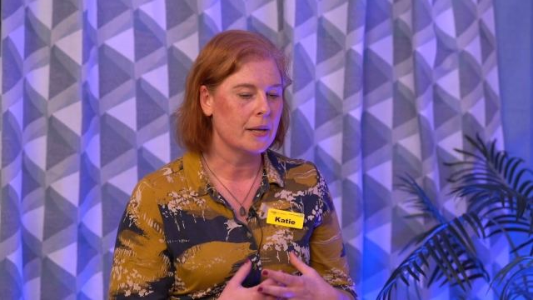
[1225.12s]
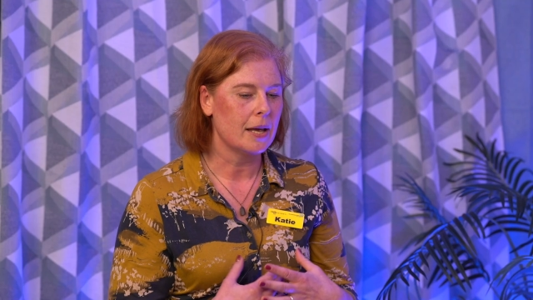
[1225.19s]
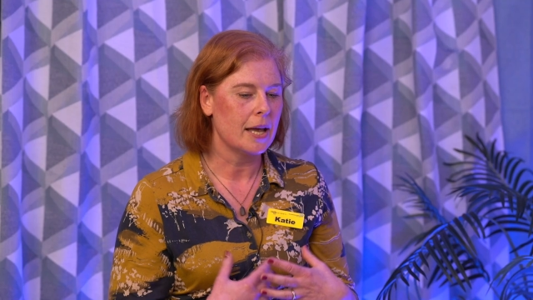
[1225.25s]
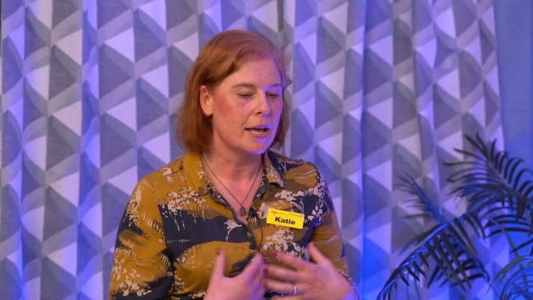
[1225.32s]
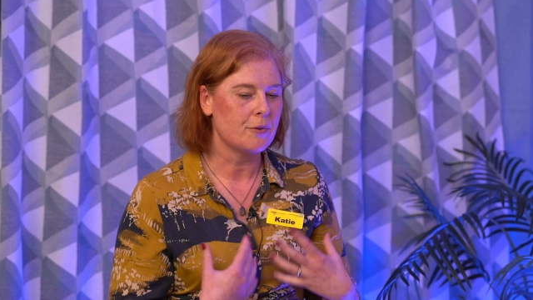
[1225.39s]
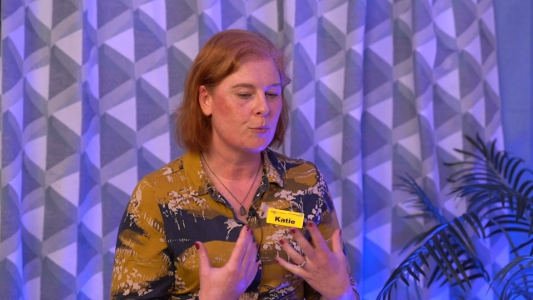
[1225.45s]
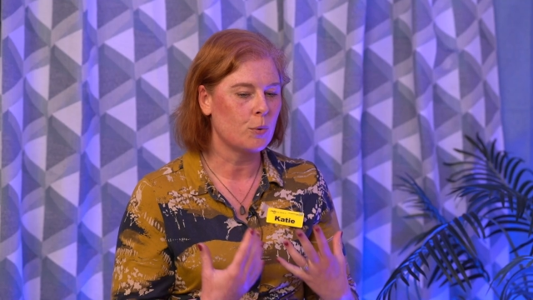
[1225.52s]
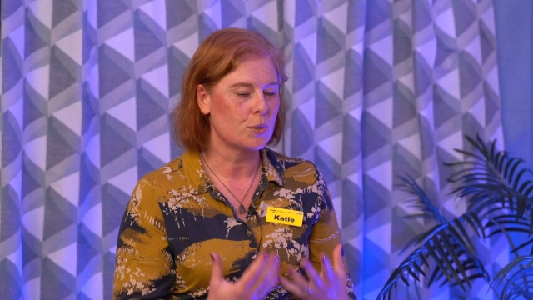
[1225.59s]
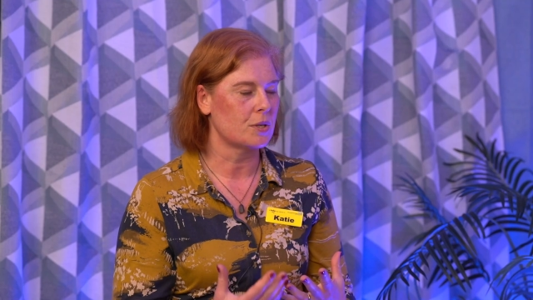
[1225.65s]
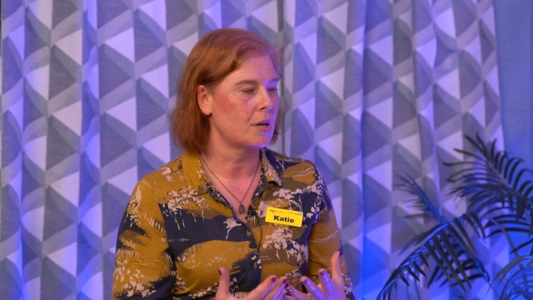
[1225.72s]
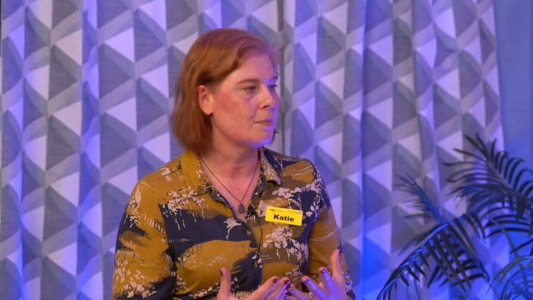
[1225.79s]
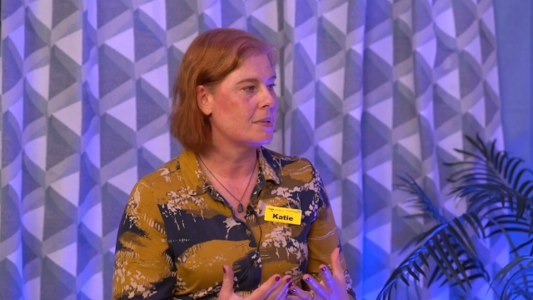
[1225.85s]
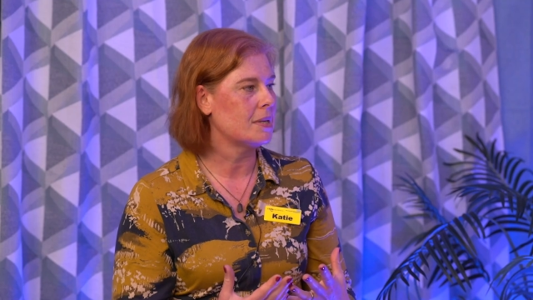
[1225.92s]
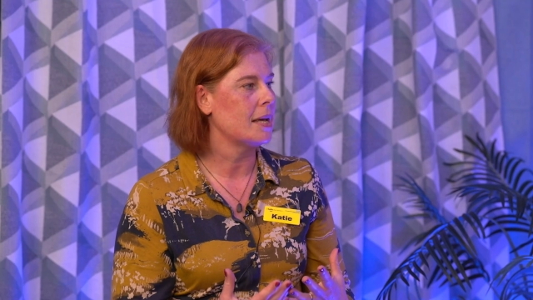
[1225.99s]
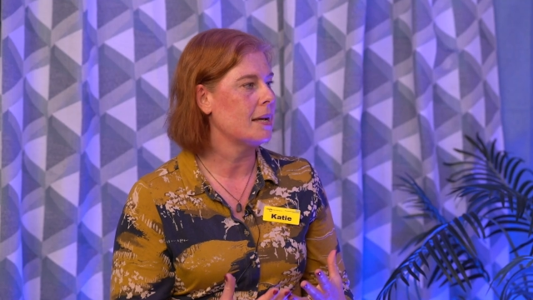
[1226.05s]
if what
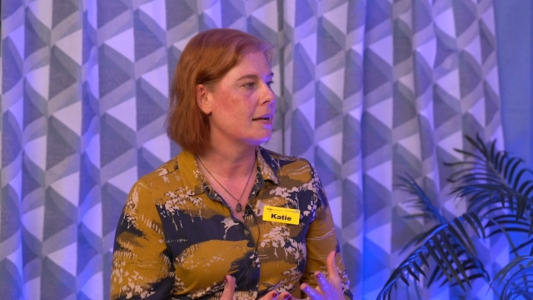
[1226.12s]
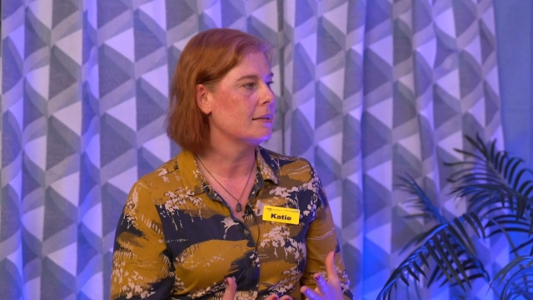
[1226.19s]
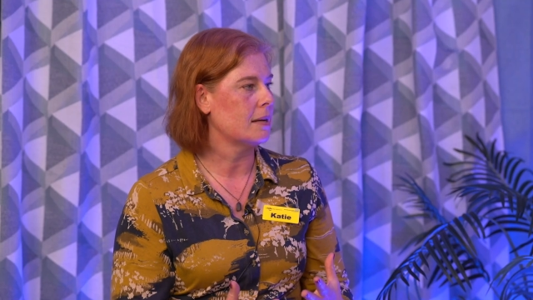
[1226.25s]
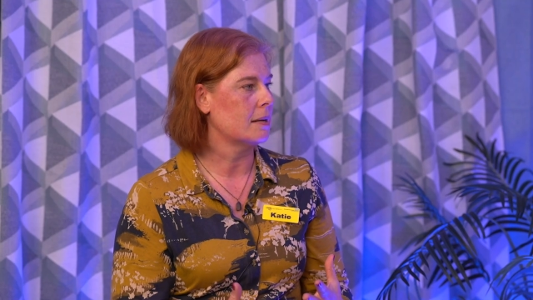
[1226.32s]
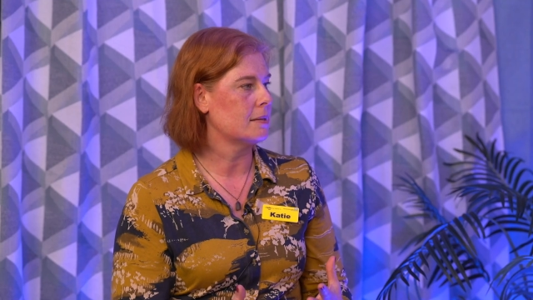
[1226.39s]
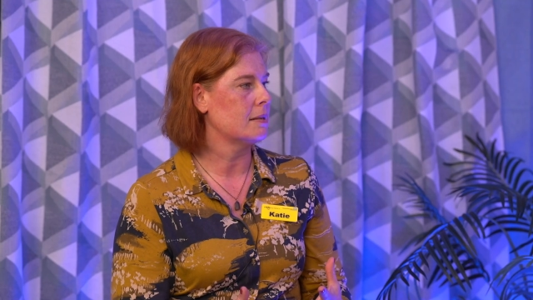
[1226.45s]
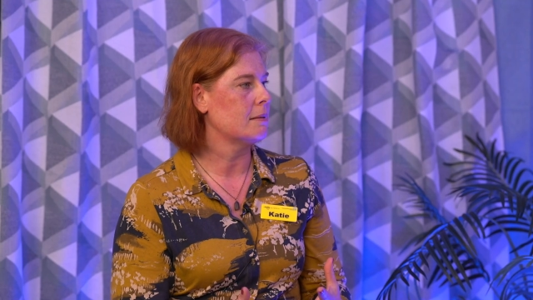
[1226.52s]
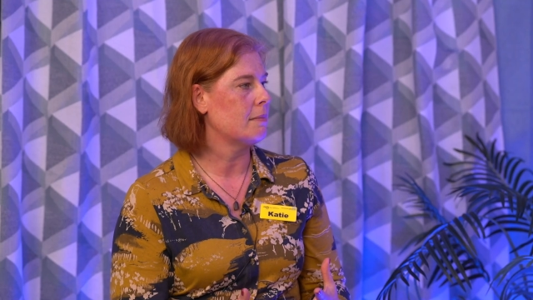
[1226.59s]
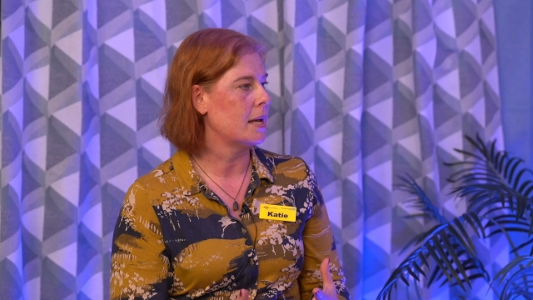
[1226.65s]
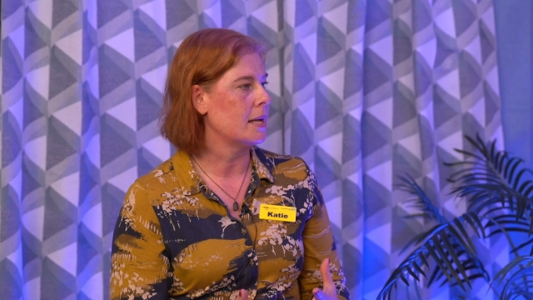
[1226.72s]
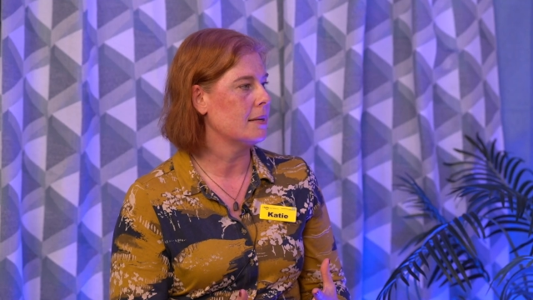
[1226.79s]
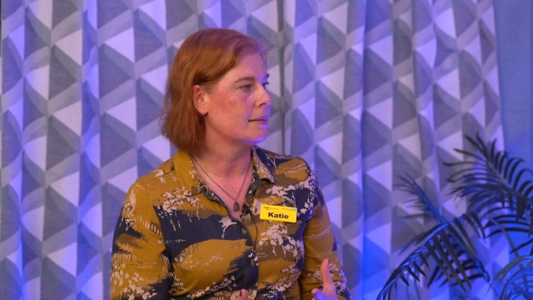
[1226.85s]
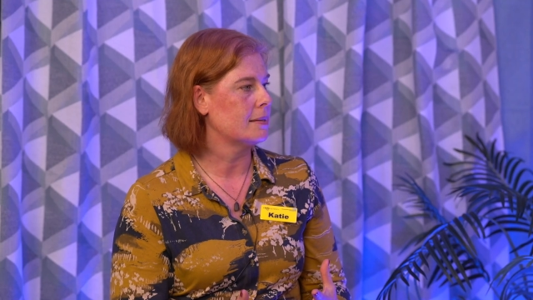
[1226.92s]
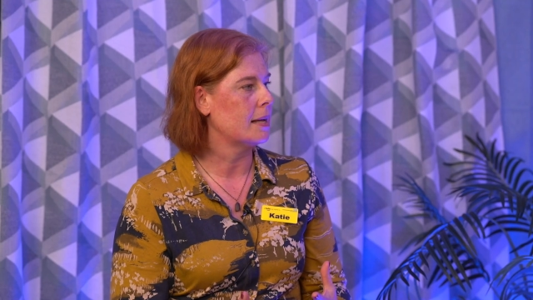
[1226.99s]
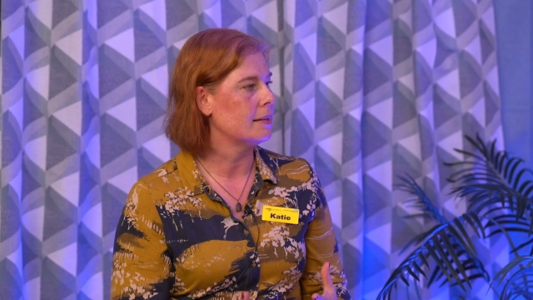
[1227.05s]
I'm saying doesn't
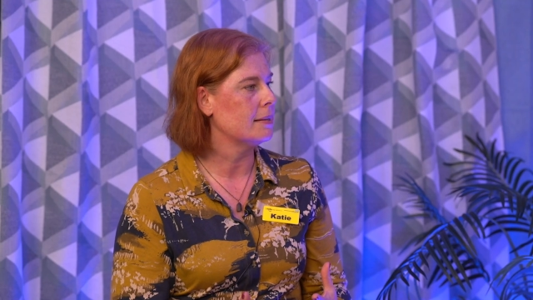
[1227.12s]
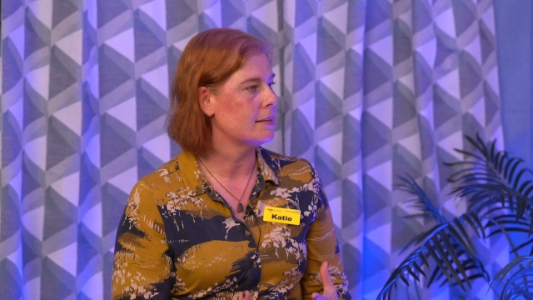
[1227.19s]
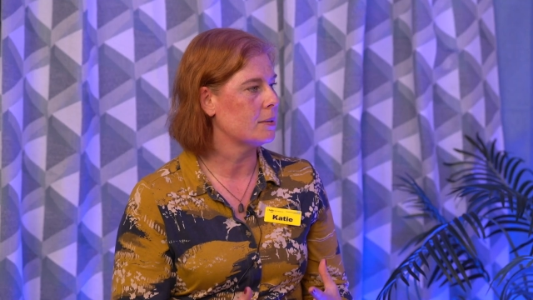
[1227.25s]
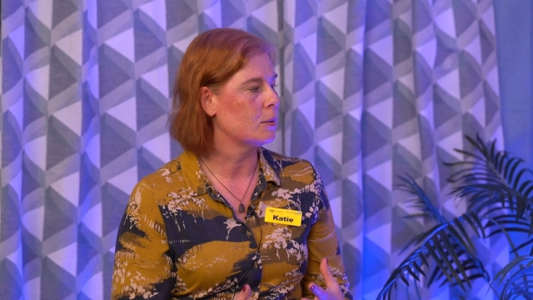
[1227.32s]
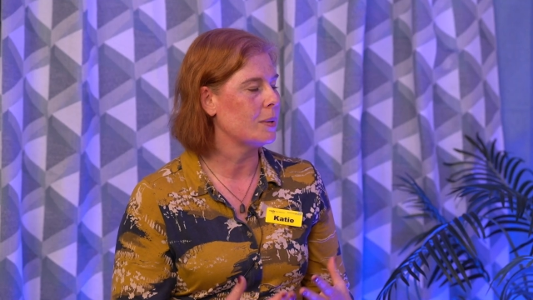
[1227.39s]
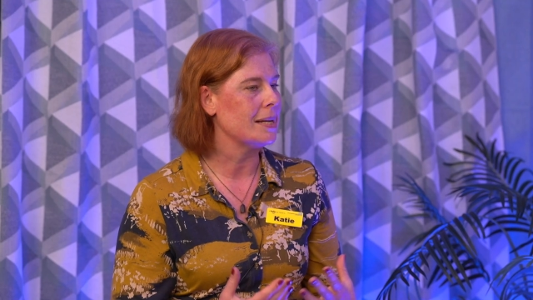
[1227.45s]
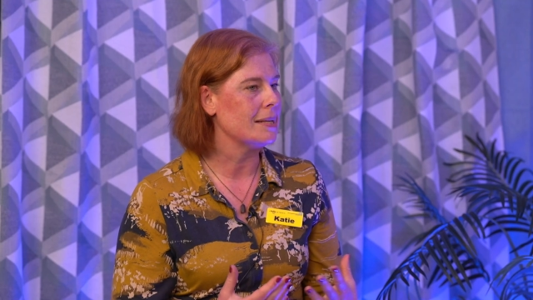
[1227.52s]
make sense or